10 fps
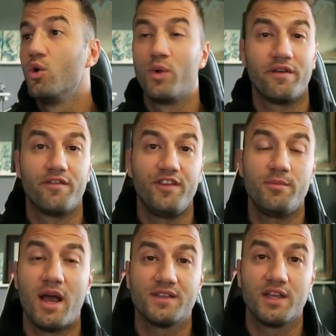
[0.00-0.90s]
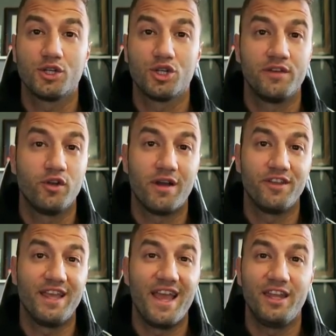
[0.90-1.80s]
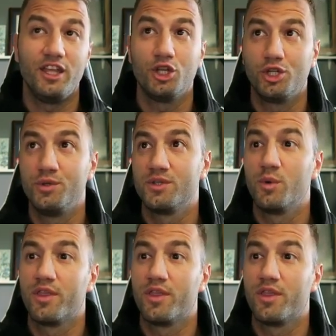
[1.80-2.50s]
We have a feedback section if you're having any issues